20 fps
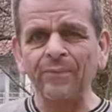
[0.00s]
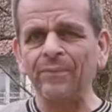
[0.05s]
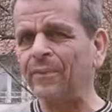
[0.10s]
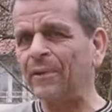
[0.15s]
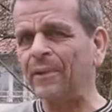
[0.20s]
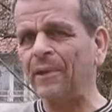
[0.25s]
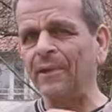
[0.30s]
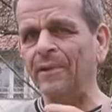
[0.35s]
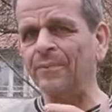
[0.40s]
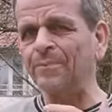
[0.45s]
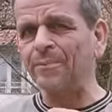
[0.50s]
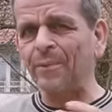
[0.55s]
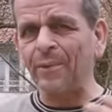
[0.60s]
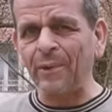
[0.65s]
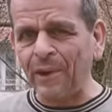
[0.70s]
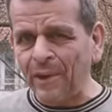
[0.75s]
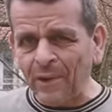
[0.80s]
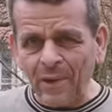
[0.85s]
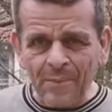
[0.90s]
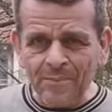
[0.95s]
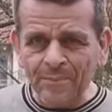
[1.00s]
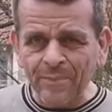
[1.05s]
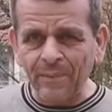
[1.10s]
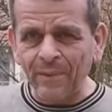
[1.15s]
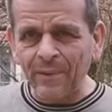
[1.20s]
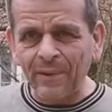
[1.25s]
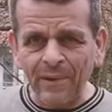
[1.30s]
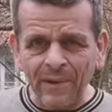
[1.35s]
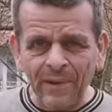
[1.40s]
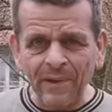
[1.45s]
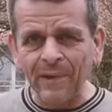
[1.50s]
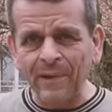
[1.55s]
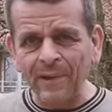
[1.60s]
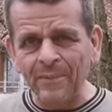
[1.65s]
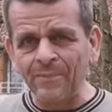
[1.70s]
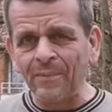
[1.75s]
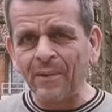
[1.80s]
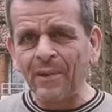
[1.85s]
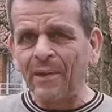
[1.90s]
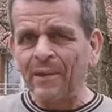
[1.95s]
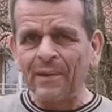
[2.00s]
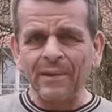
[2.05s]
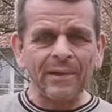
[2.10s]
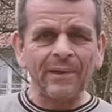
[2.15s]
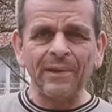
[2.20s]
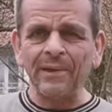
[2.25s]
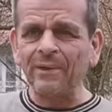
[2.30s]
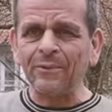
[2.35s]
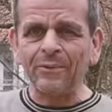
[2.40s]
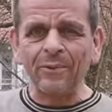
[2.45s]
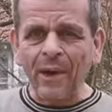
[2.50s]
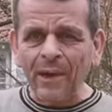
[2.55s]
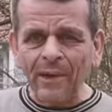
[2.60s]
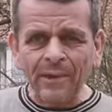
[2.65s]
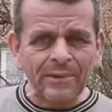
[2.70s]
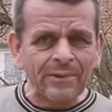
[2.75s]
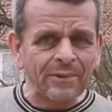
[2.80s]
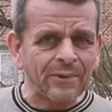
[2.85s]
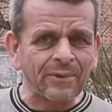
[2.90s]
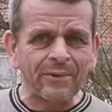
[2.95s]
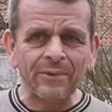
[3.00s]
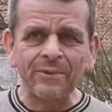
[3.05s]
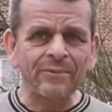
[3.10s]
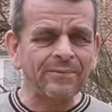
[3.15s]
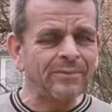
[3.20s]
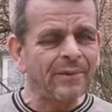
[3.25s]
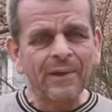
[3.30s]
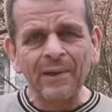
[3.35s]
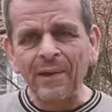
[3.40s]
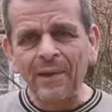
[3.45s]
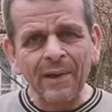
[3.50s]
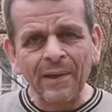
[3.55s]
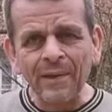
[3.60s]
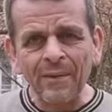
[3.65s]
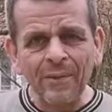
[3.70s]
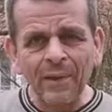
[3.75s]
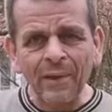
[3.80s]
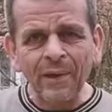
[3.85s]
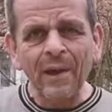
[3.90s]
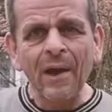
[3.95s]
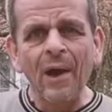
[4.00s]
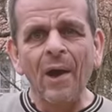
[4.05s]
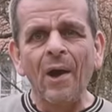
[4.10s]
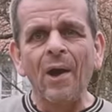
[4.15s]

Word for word: Did it break up? Um, any cracks or anything?